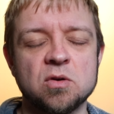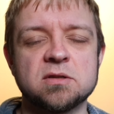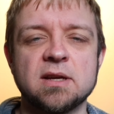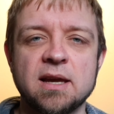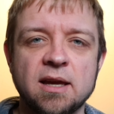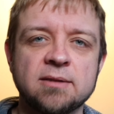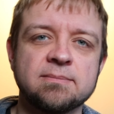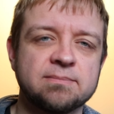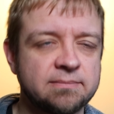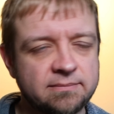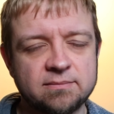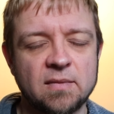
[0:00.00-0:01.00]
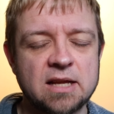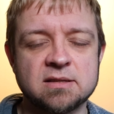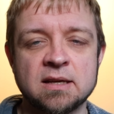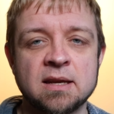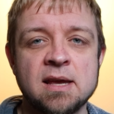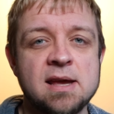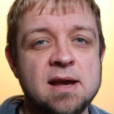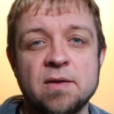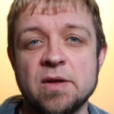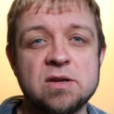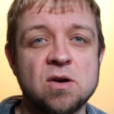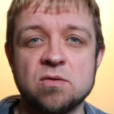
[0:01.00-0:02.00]
your saying. That's it.
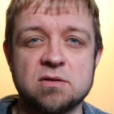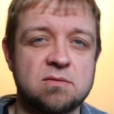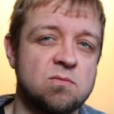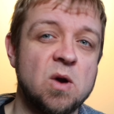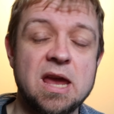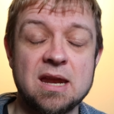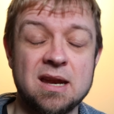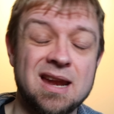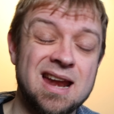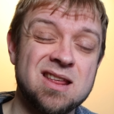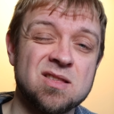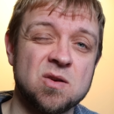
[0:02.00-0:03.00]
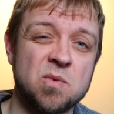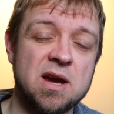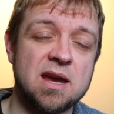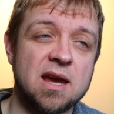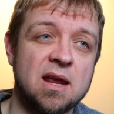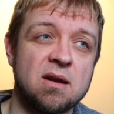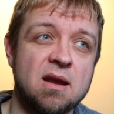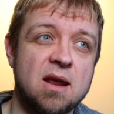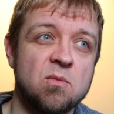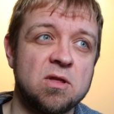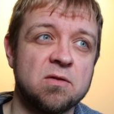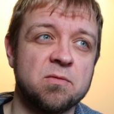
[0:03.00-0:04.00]
They don't weigh in in any other way. And
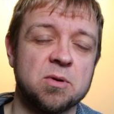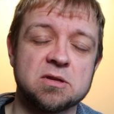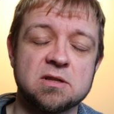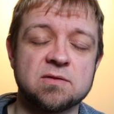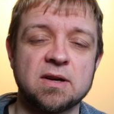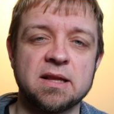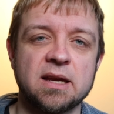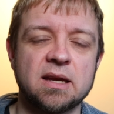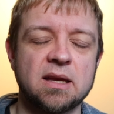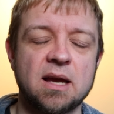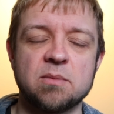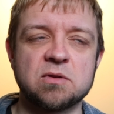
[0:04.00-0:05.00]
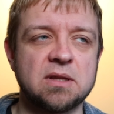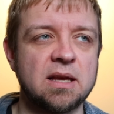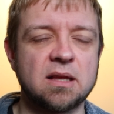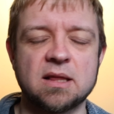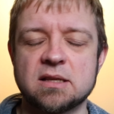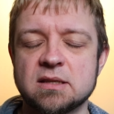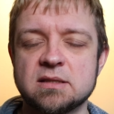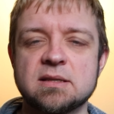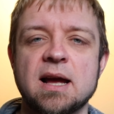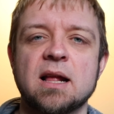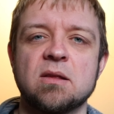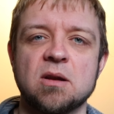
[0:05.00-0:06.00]
and when the person's finally like, like that's
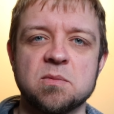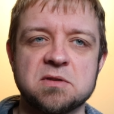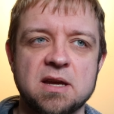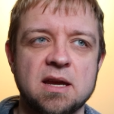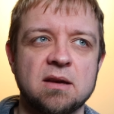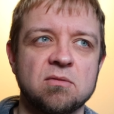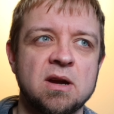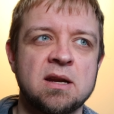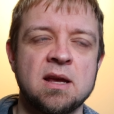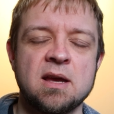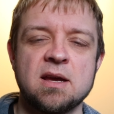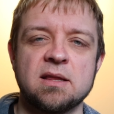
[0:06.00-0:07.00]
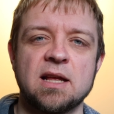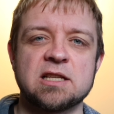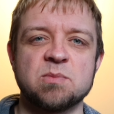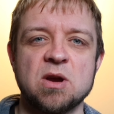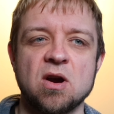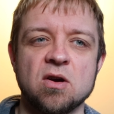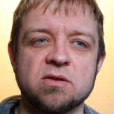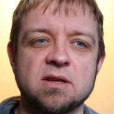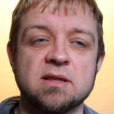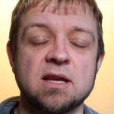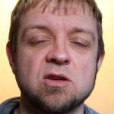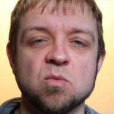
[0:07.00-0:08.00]
exactly what I'm saying, right? That's my
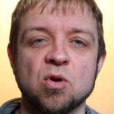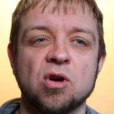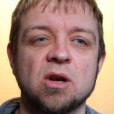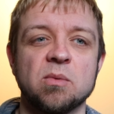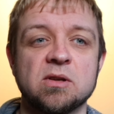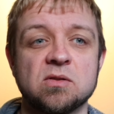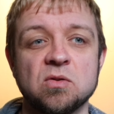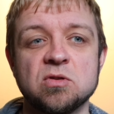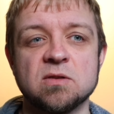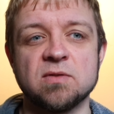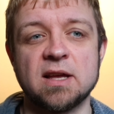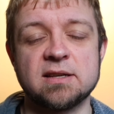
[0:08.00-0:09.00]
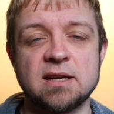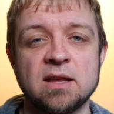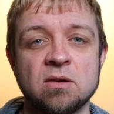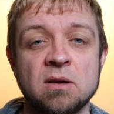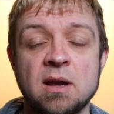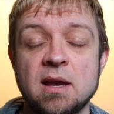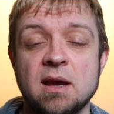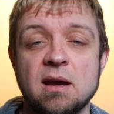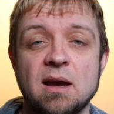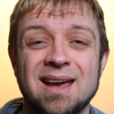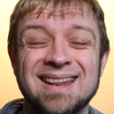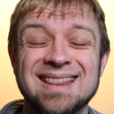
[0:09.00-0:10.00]
heart. And then you work on a resolution for that together,
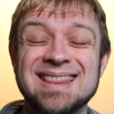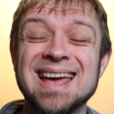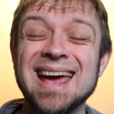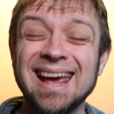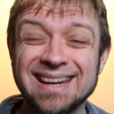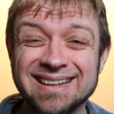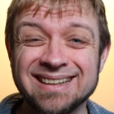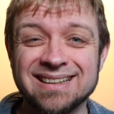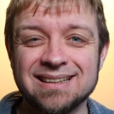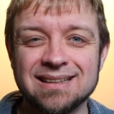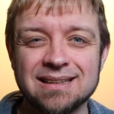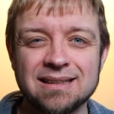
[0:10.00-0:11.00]
and then